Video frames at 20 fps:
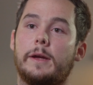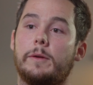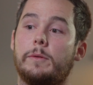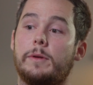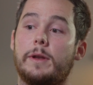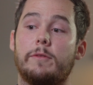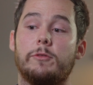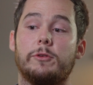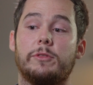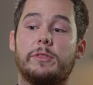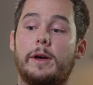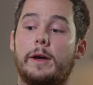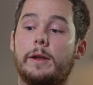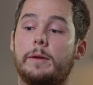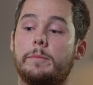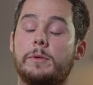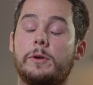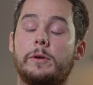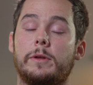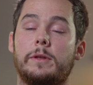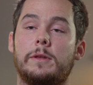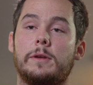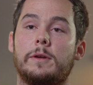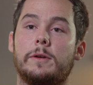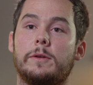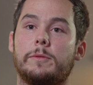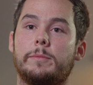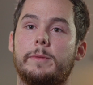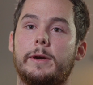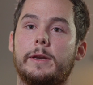I never thought in a million
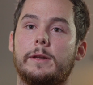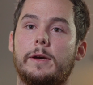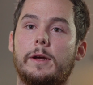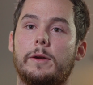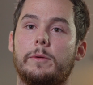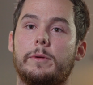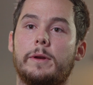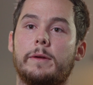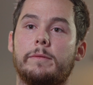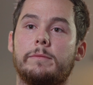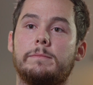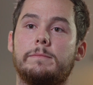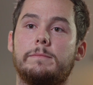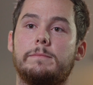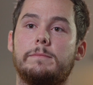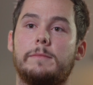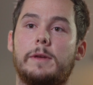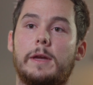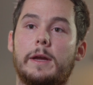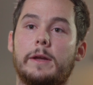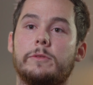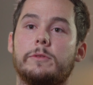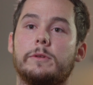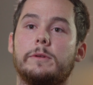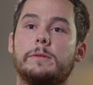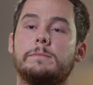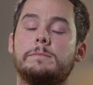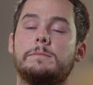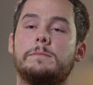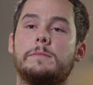years my daughter would have
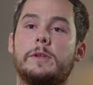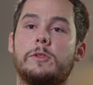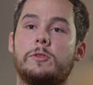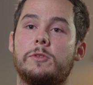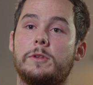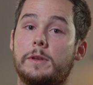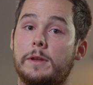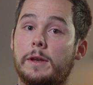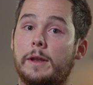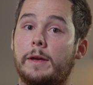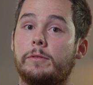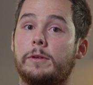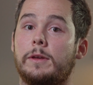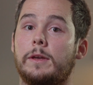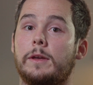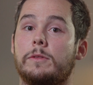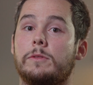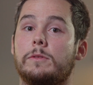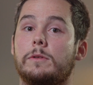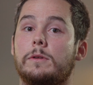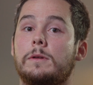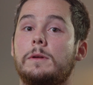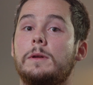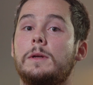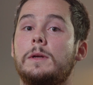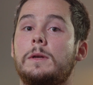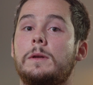cancer, and she did have cancer.